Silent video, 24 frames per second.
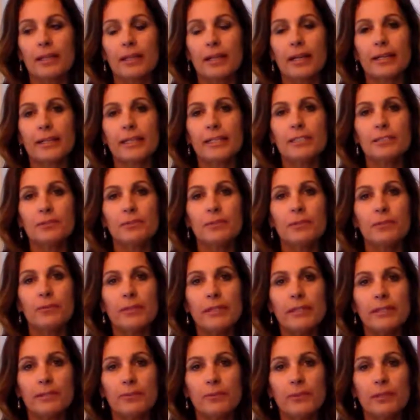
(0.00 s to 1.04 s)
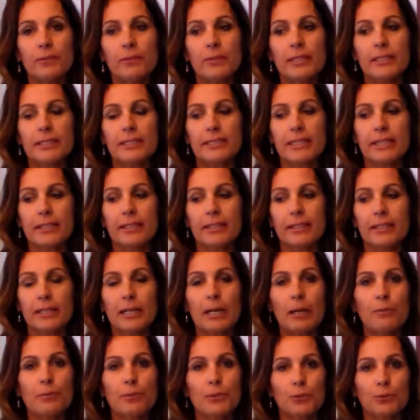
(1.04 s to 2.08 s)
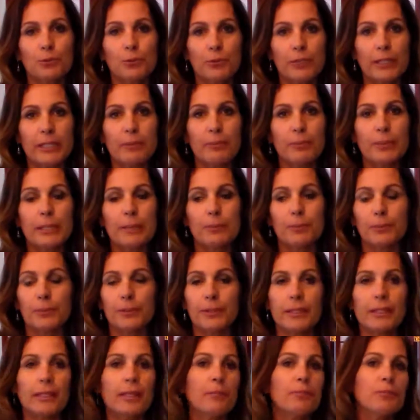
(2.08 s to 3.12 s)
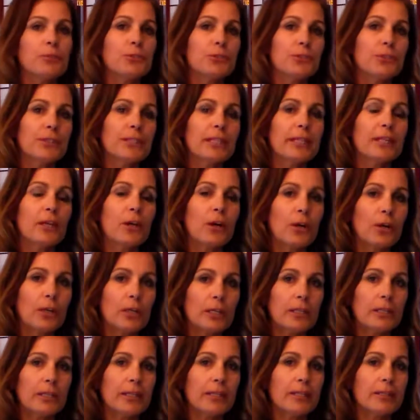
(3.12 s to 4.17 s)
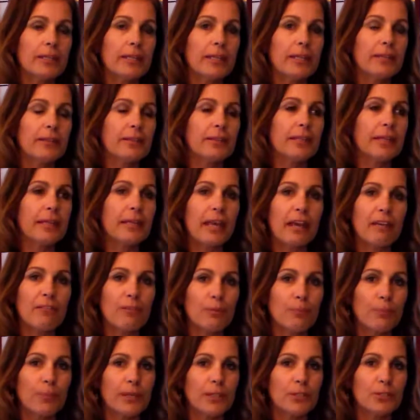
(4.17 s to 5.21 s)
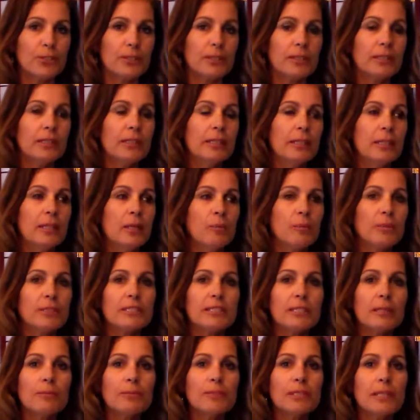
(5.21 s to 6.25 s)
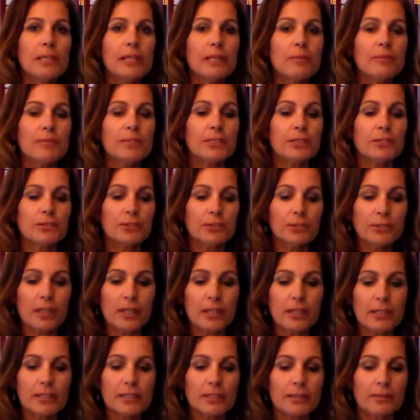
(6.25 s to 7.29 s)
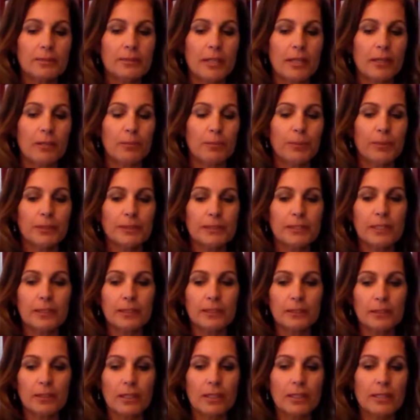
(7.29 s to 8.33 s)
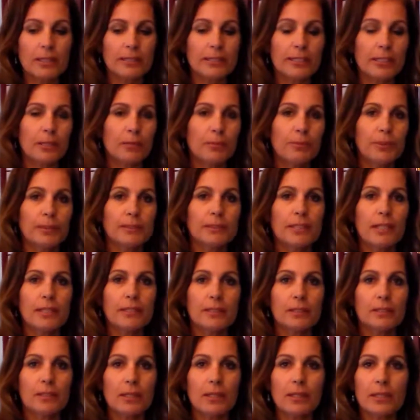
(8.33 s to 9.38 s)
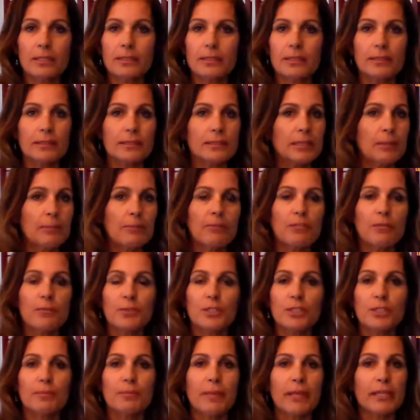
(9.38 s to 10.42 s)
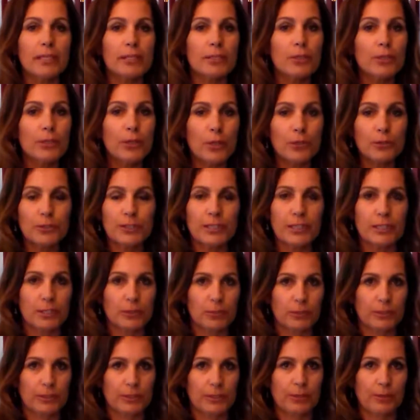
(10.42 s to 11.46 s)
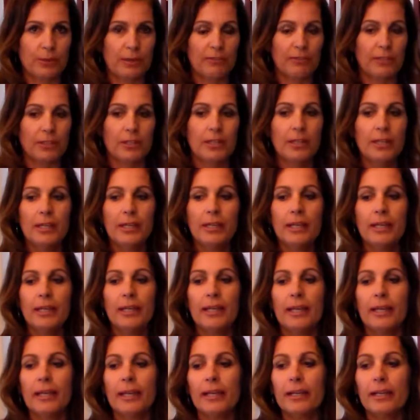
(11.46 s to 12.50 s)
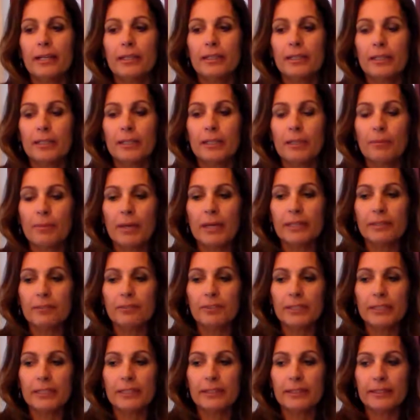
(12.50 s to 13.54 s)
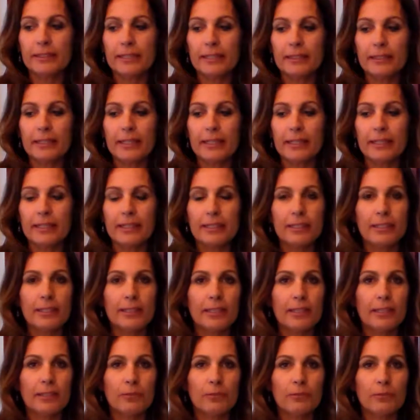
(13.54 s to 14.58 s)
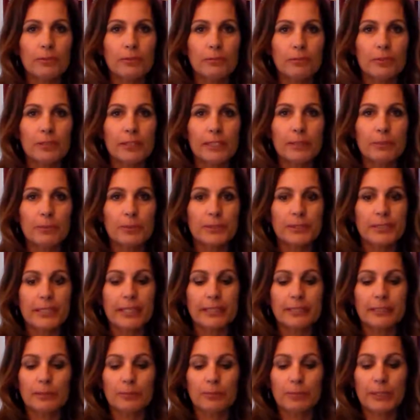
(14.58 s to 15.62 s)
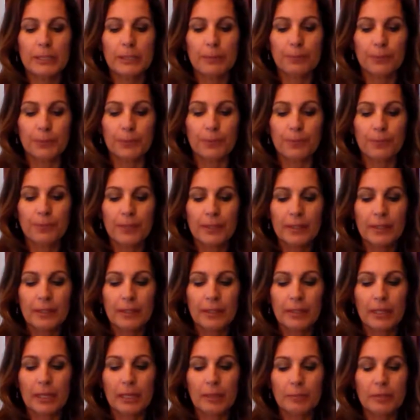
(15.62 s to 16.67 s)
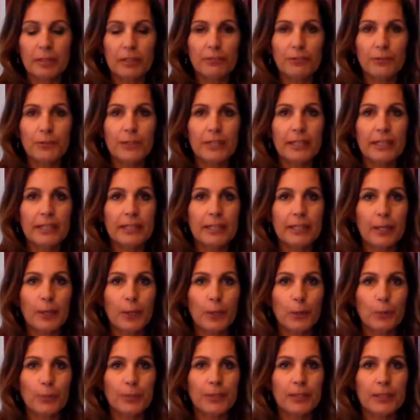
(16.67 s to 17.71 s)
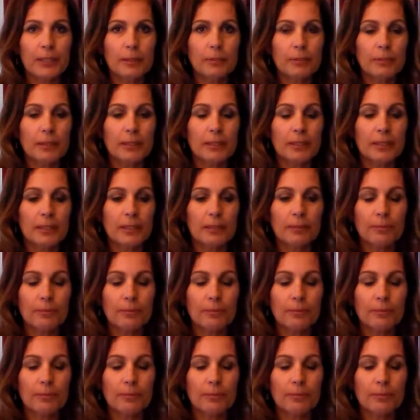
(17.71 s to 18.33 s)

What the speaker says: I guess we want to say that cops are great people, and I'm sure they are. They have a budget. But sometimes there's laws that are built onto laws that are built onto laws, and some of them just make no sense whatsoever. And I really think that in really protecting people, if you can't help them,